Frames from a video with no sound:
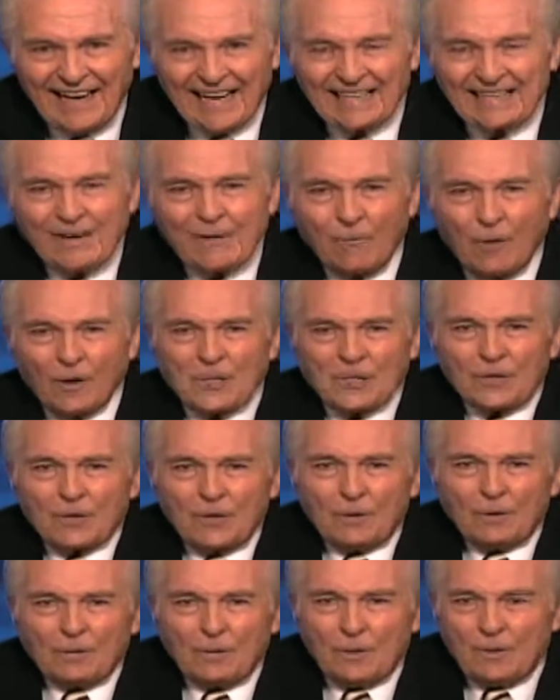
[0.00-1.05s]
And they've washed
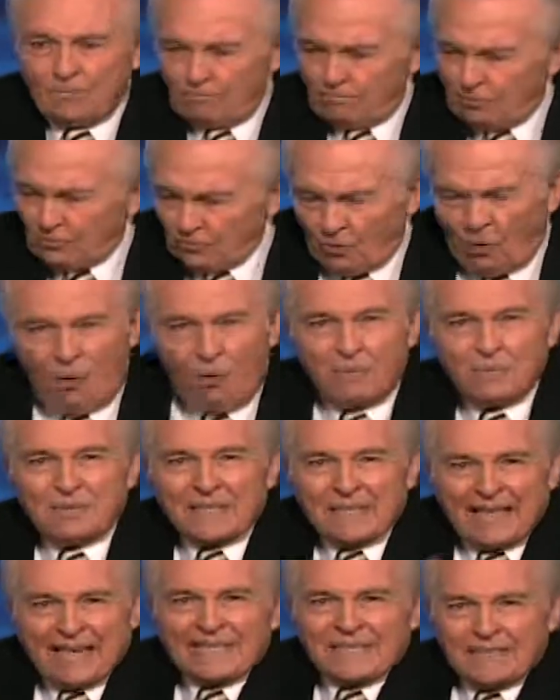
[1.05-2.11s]
their the
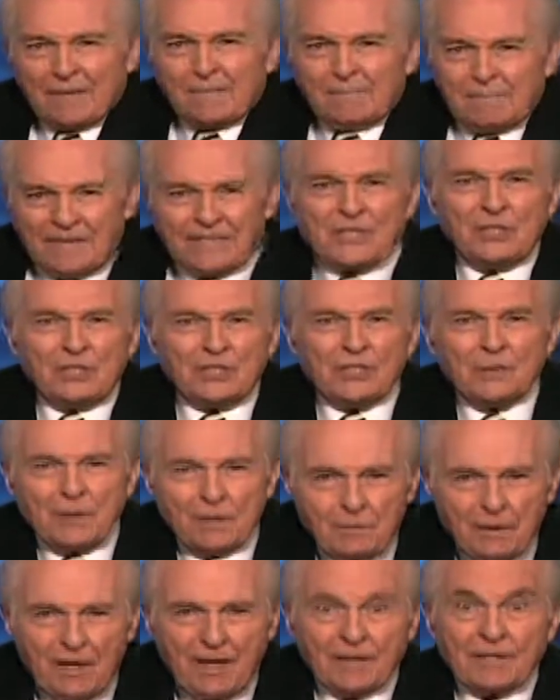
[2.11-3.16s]
robes in the message of
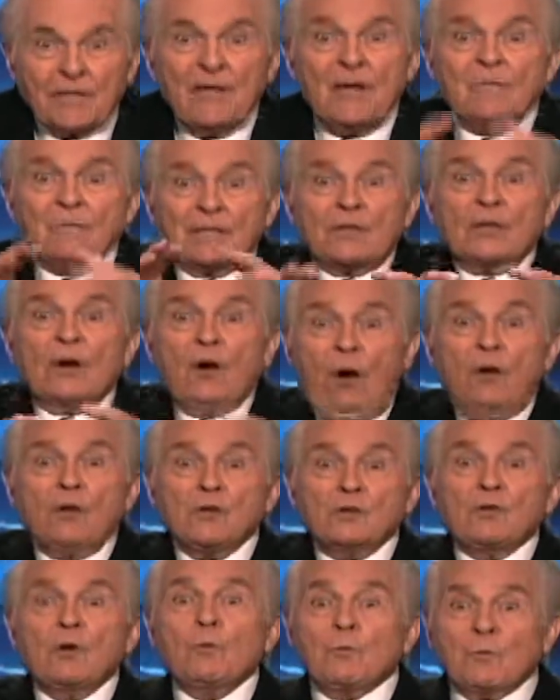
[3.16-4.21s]
the blood, but they're
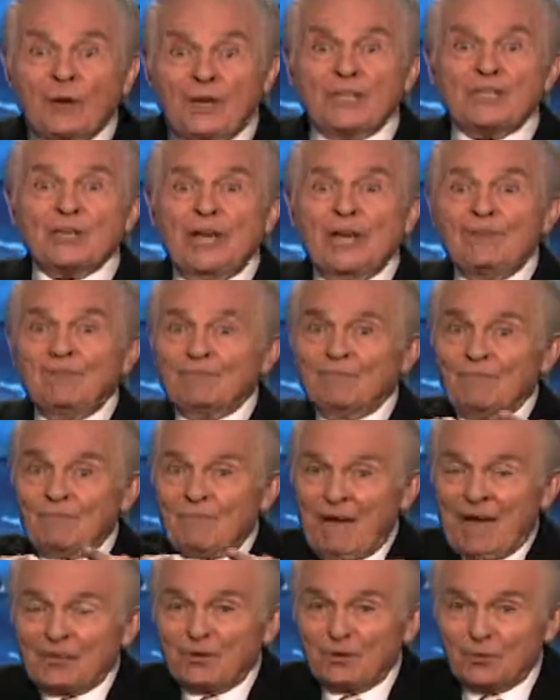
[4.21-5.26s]
also preaching
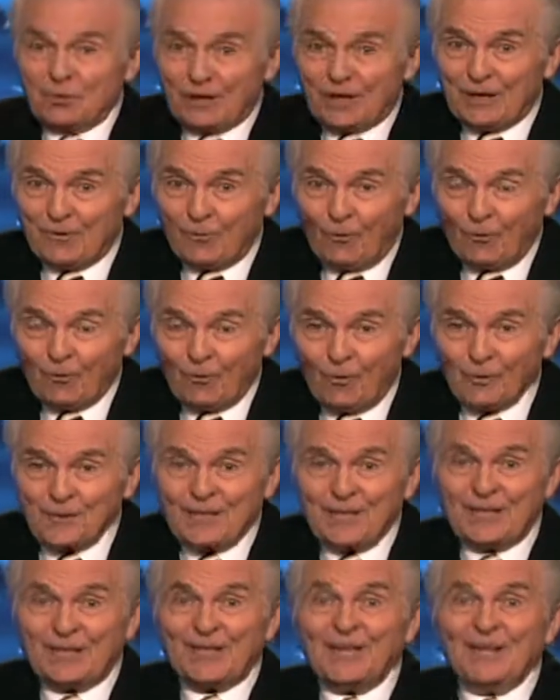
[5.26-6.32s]
Matthew
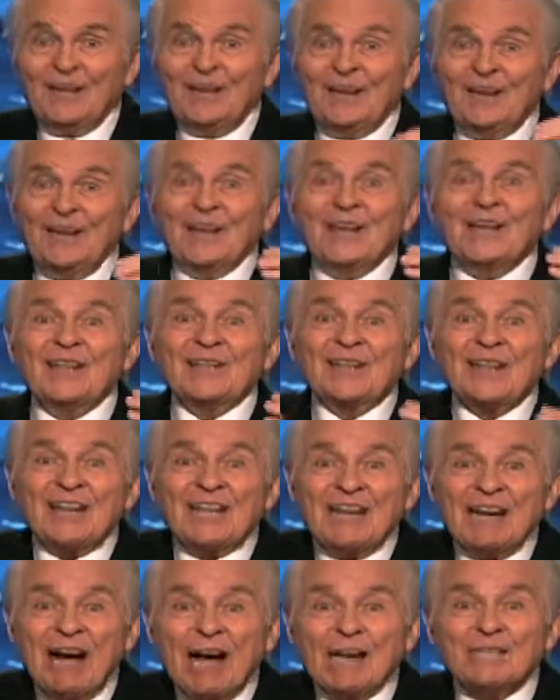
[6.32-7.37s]
24:14, the
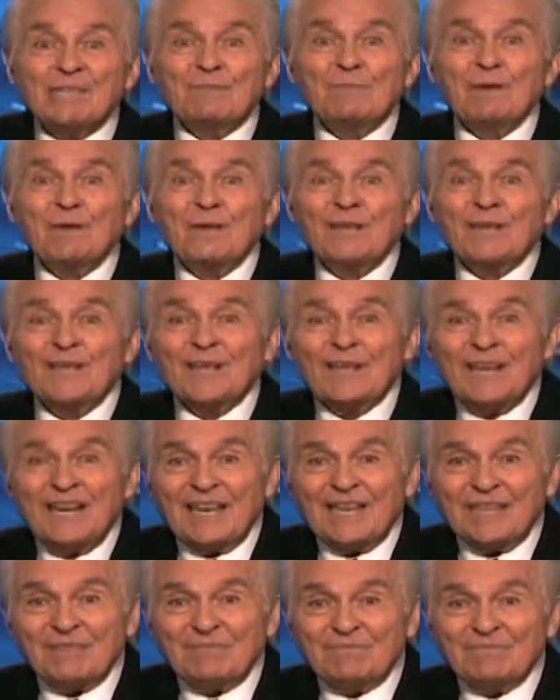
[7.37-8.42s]
gospel of the
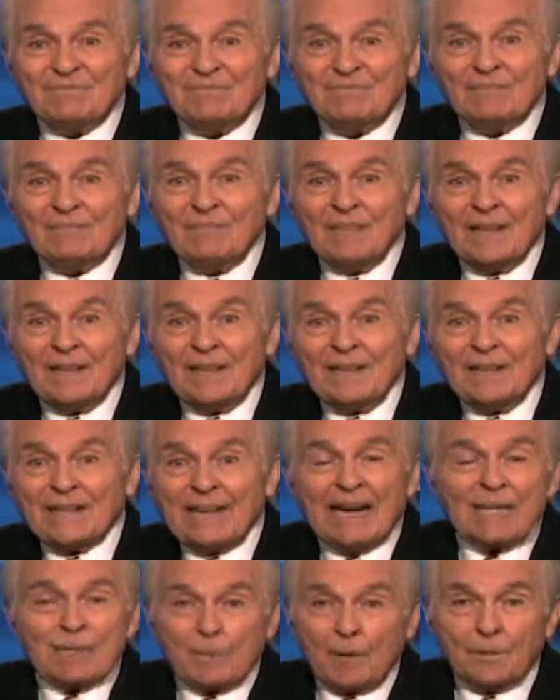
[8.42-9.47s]
kingdom.
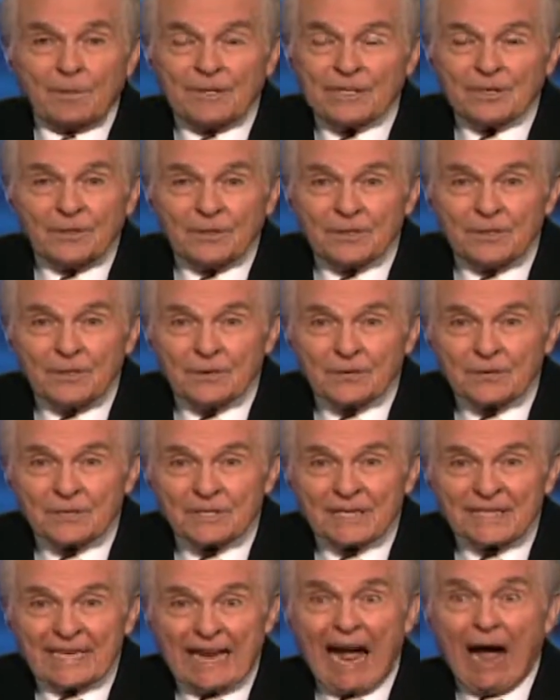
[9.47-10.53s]
Gospel means good news. And